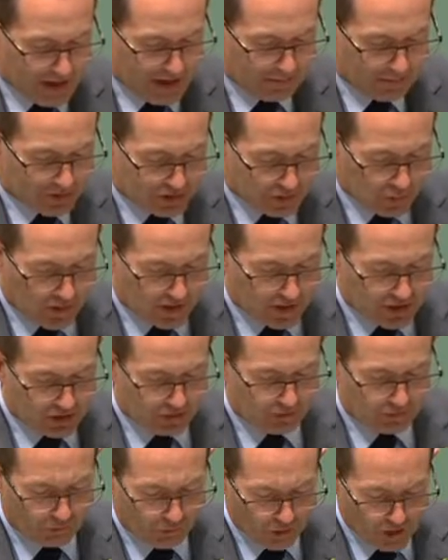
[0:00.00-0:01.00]
numbers went
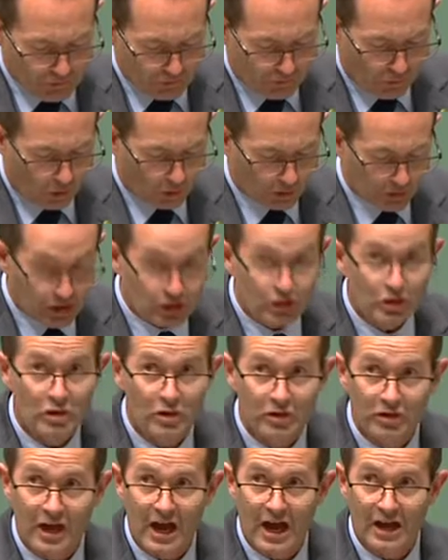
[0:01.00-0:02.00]
into freefall in
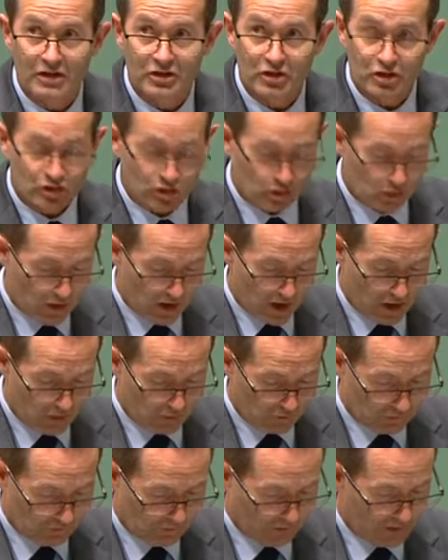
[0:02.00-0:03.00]

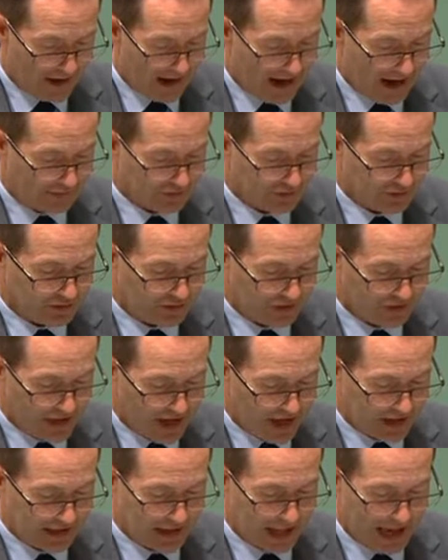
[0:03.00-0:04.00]
2012 after the
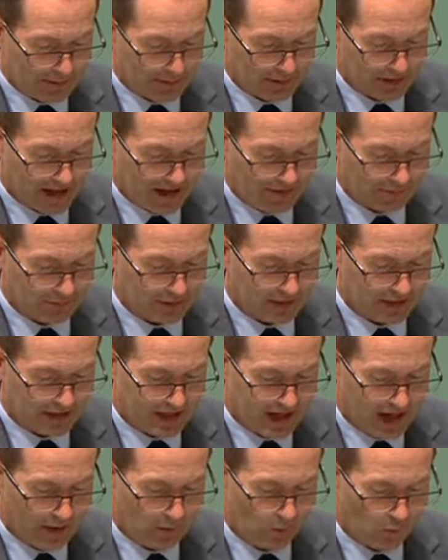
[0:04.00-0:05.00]
then Labor government
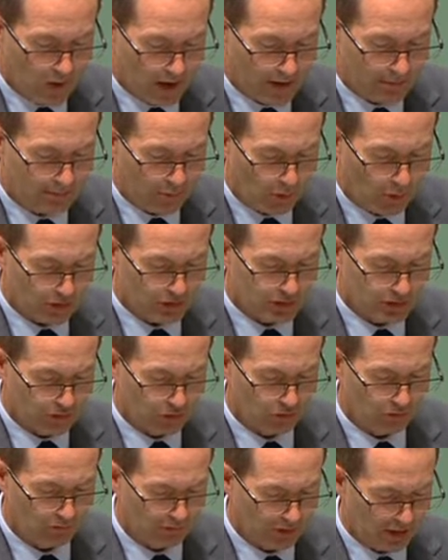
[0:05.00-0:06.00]
cut
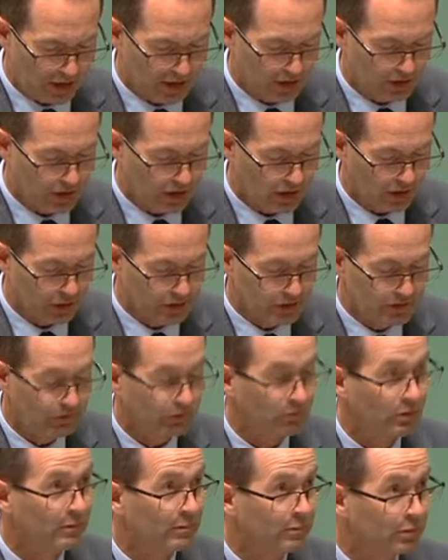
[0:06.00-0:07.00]
$1.2 billion
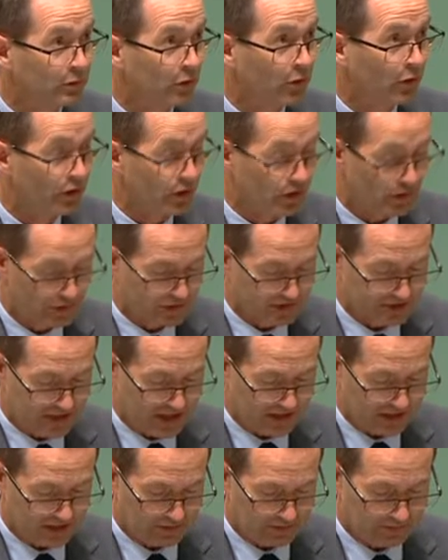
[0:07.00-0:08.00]
from employer
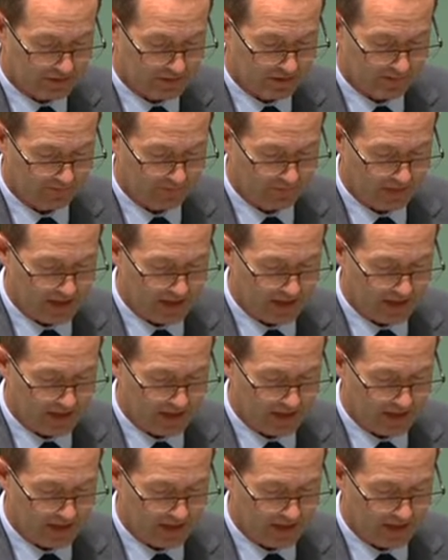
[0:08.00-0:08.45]
incentives.